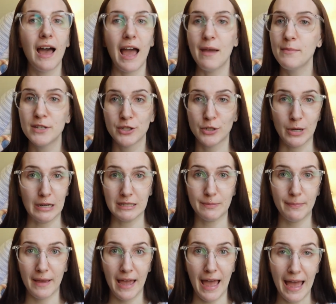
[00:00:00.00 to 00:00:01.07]
I'm in shorts,
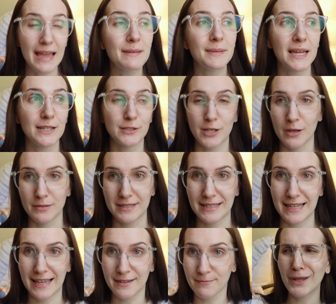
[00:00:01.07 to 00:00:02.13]
but I am getting
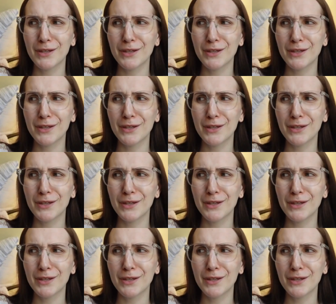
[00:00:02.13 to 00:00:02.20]
toasty.